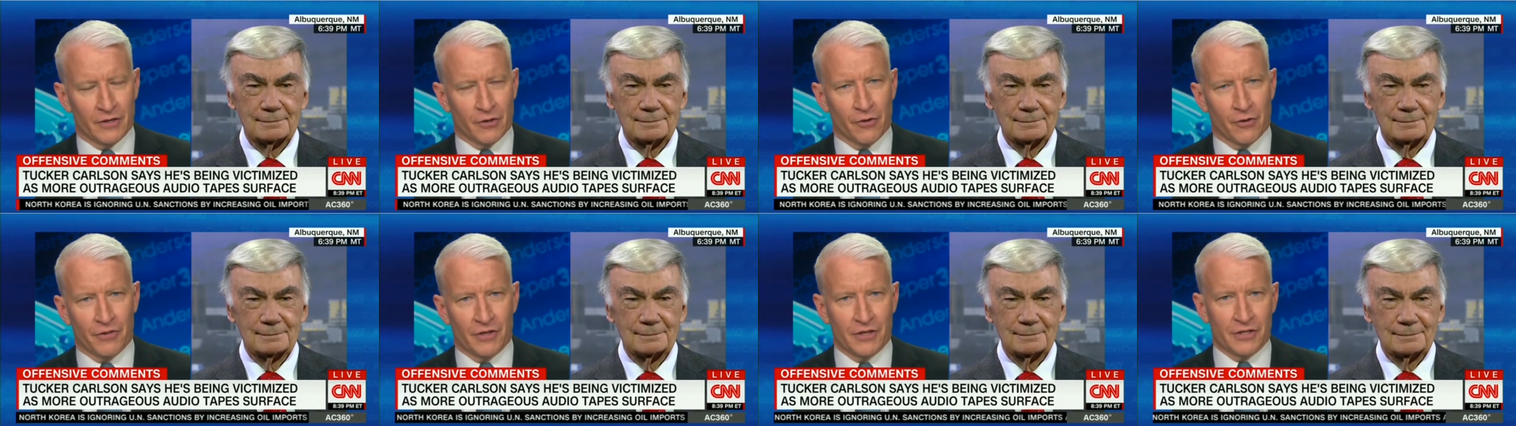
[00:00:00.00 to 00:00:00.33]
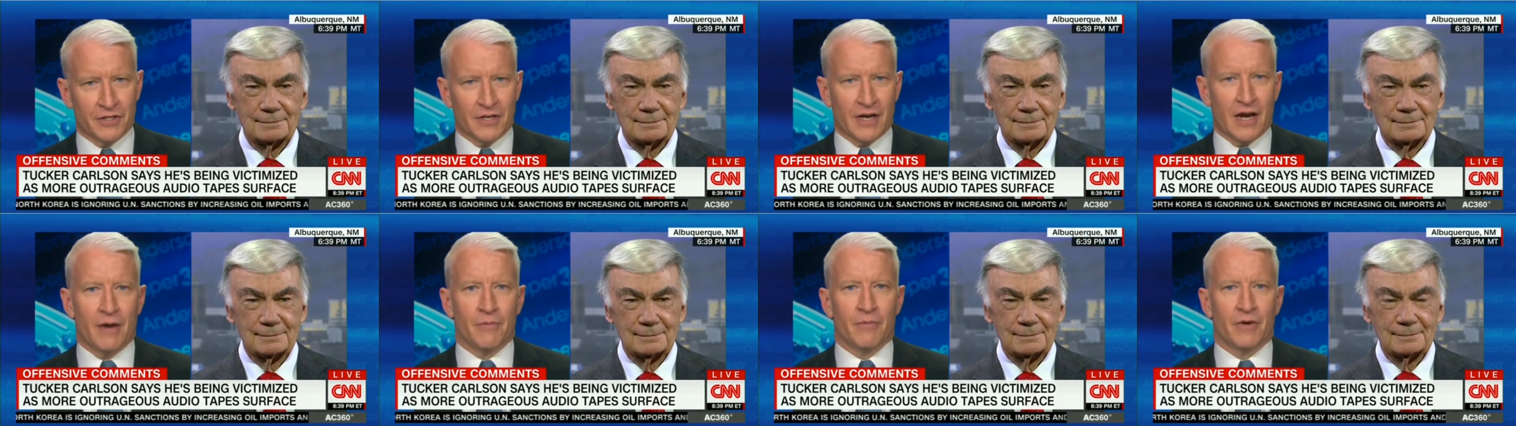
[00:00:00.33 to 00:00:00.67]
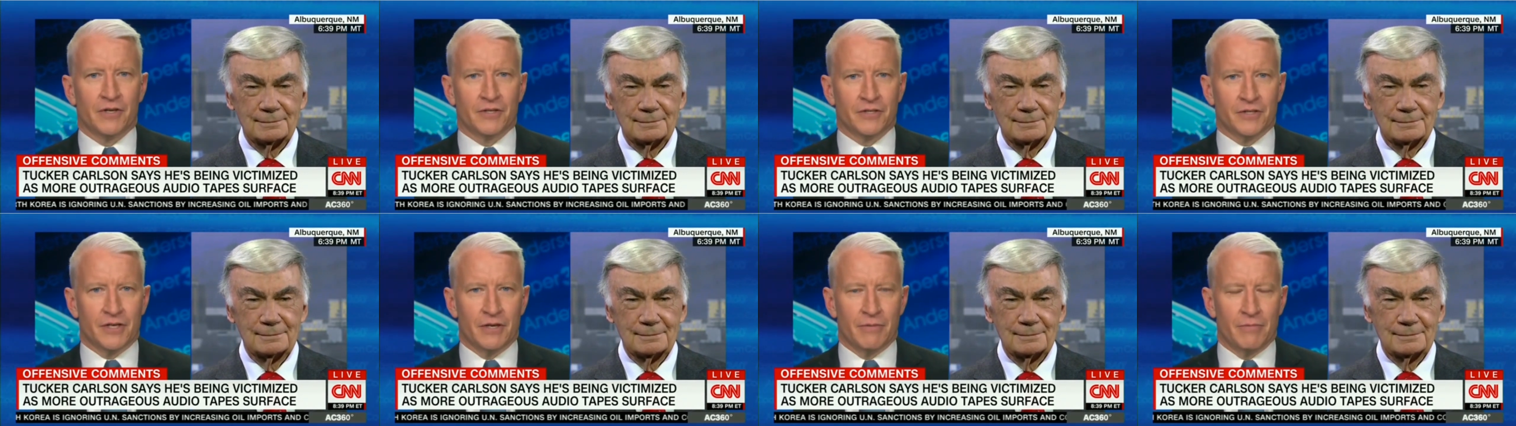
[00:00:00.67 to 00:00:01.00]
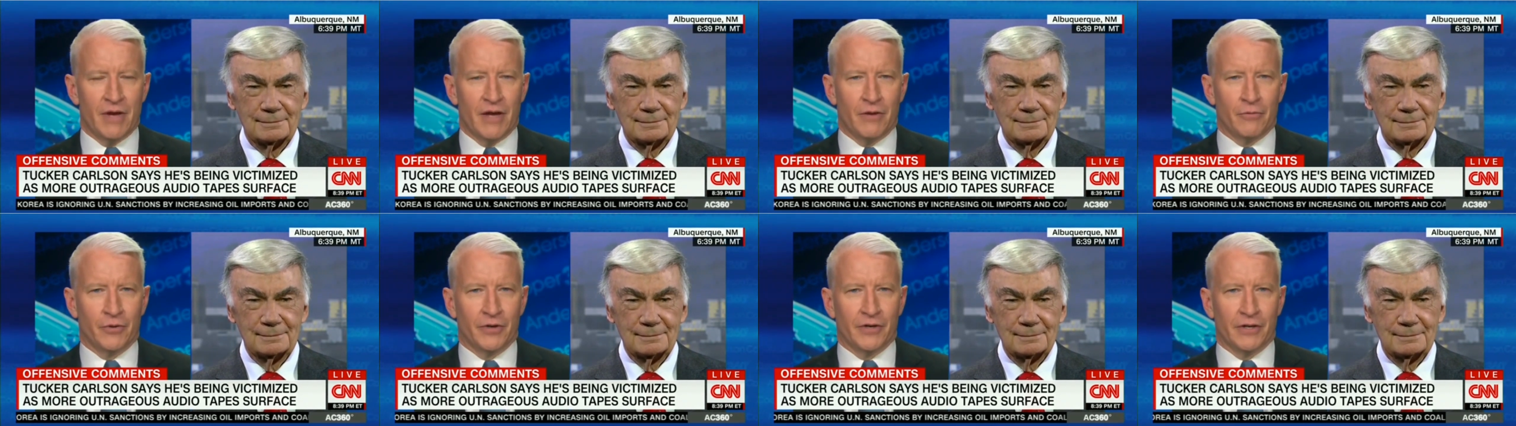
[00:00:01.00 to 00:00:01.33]
Speaker 1: are these comments he
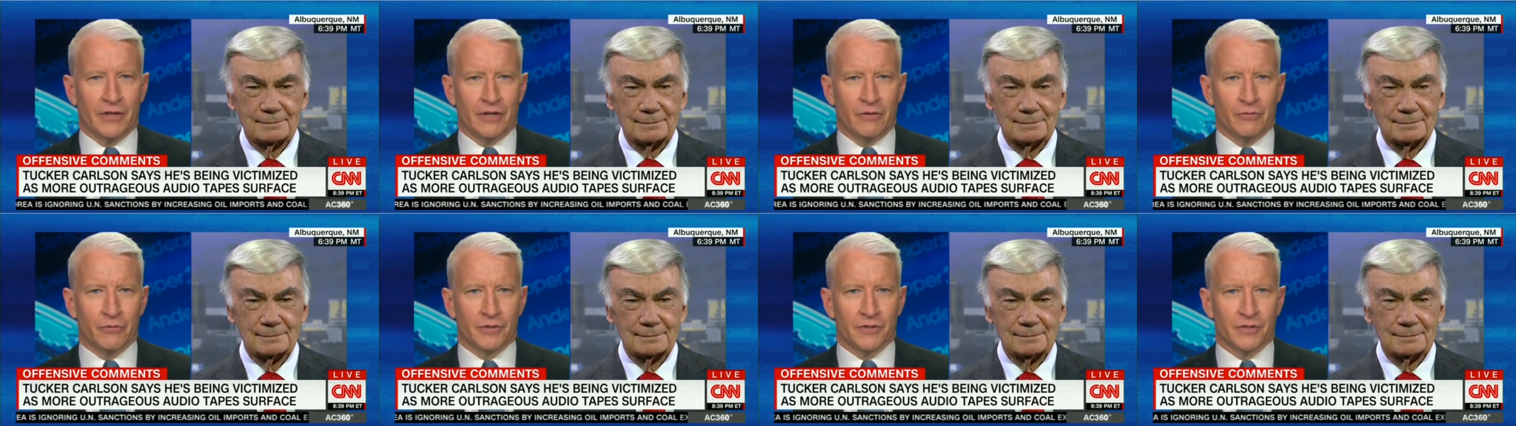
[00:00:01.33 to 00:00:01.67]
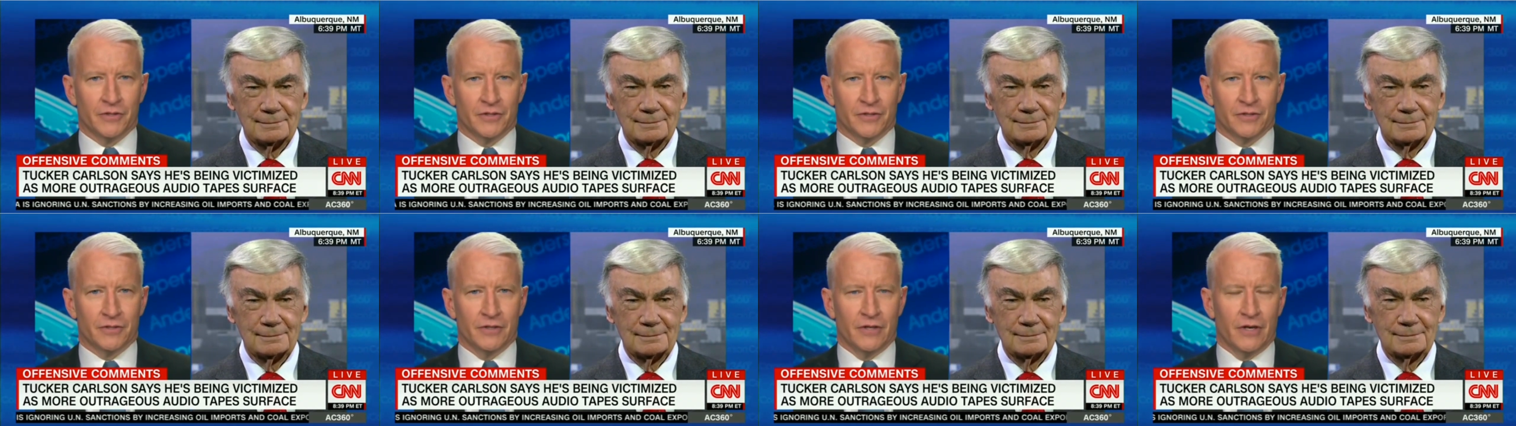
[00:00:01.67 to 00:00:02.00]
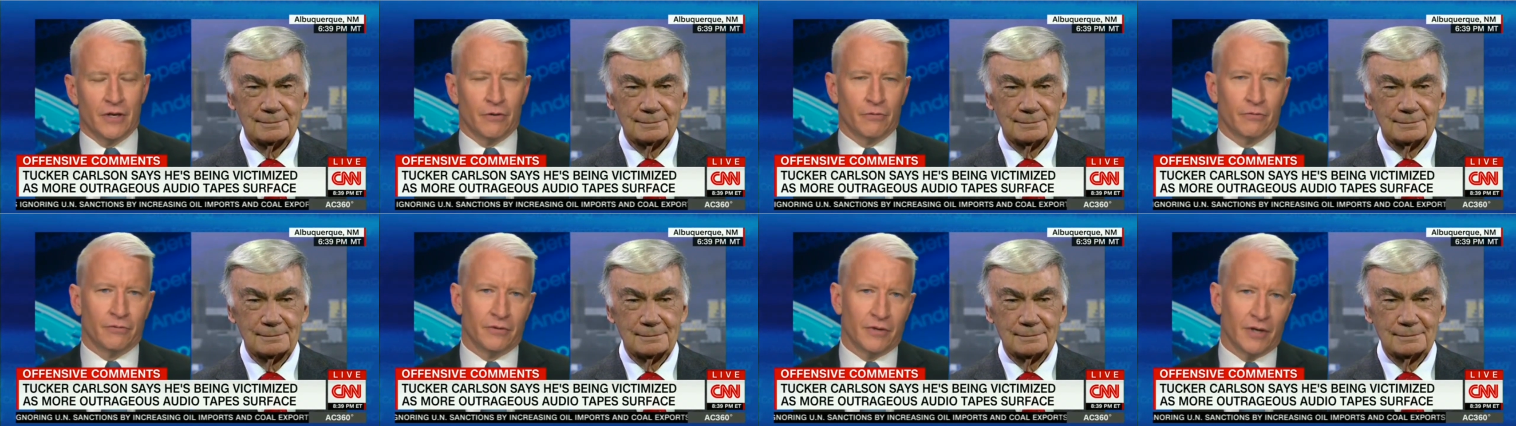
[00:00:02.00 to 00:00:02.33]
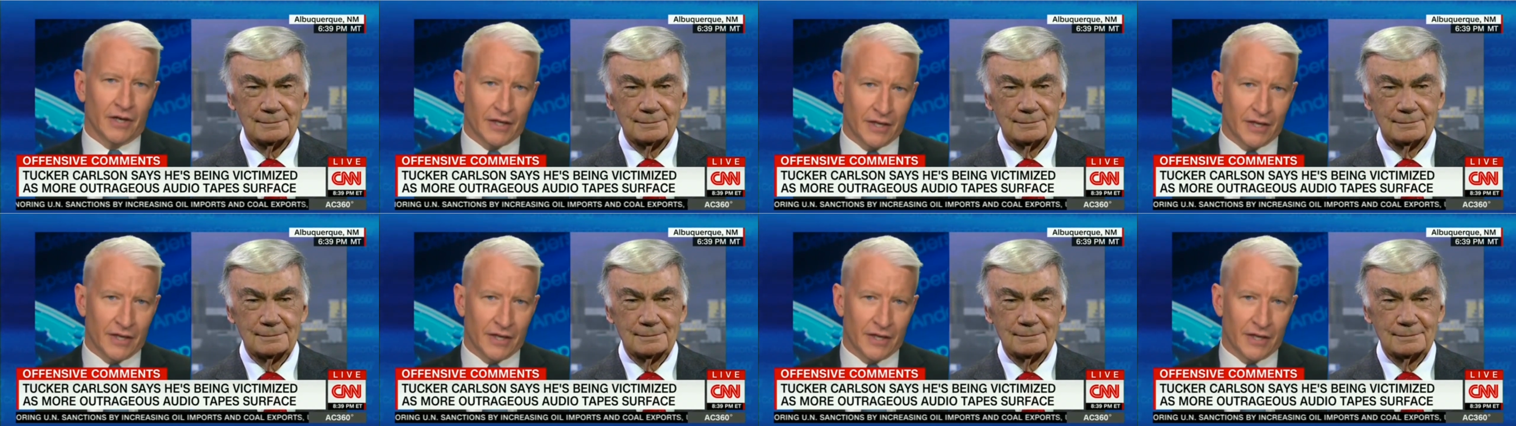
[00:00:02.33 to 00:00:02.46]
made when he was, you know,